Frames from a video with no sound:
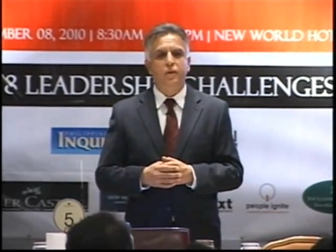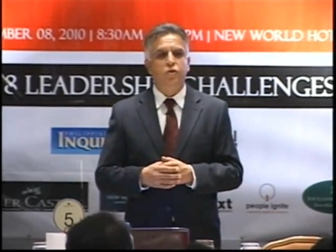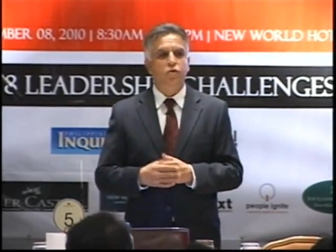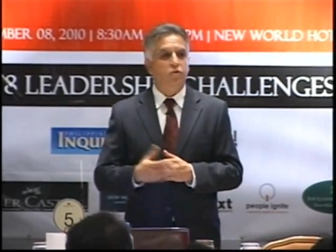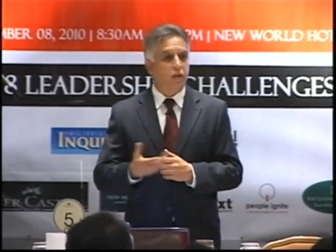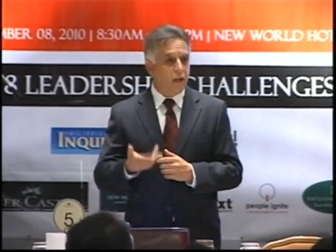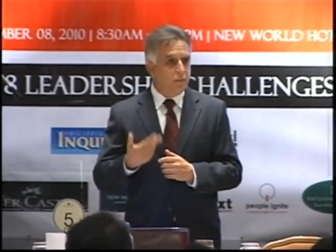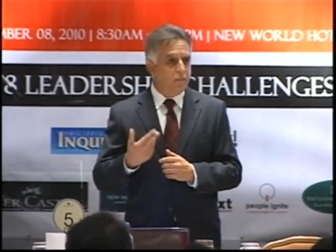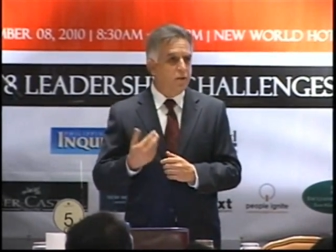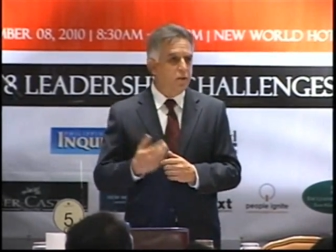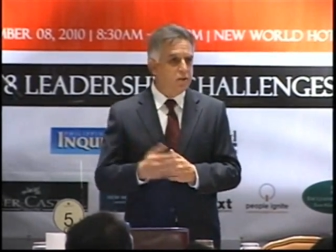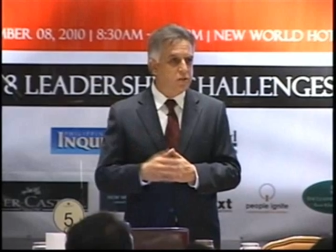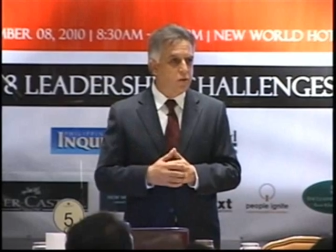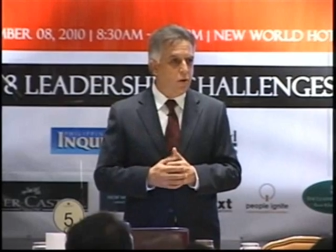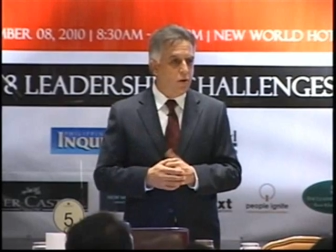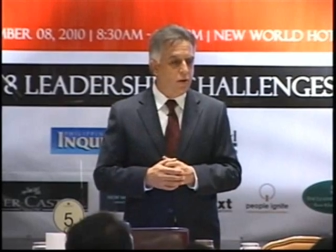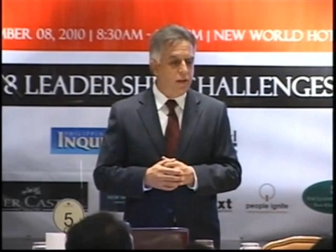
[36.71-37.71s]
You tell me your
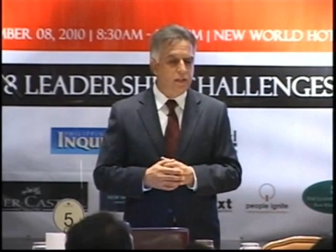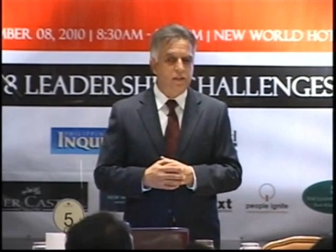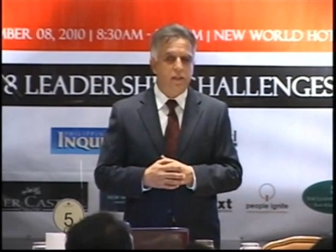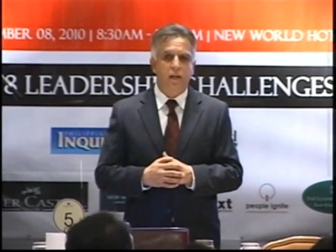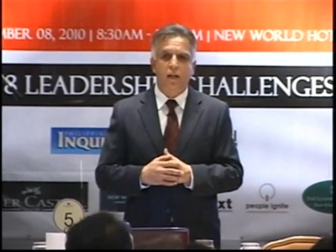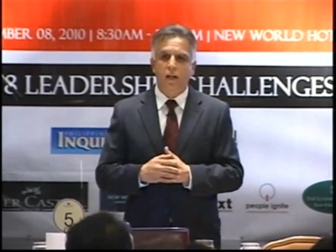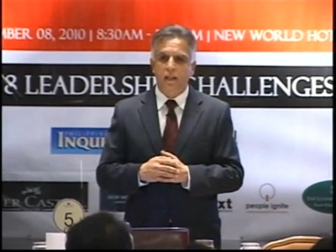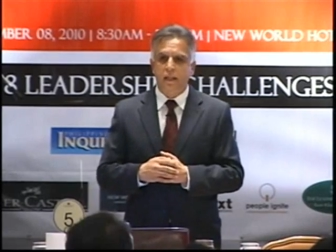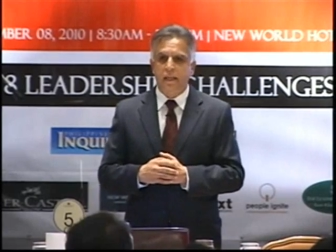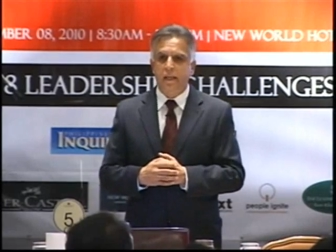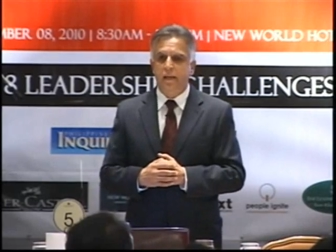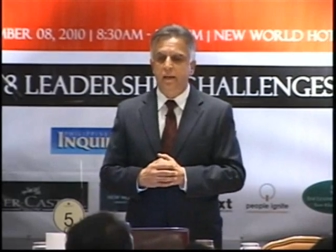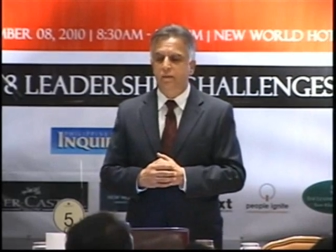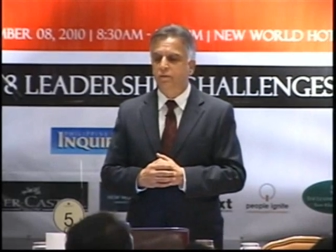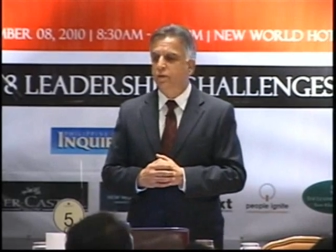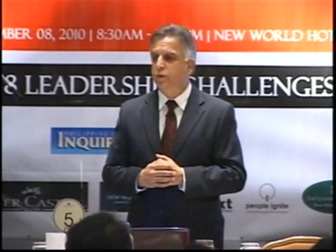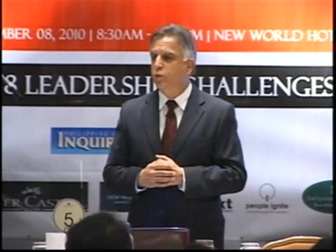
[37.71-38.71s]
stories, and I'll
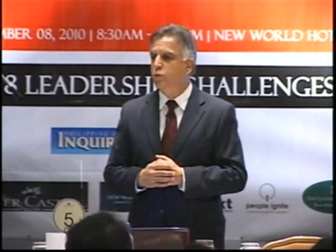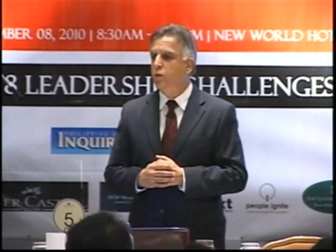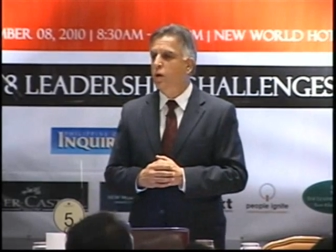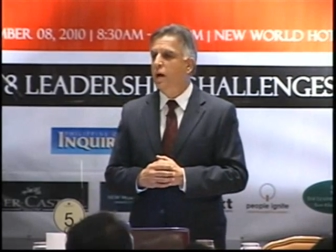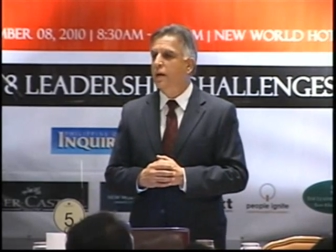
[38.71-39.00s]
give you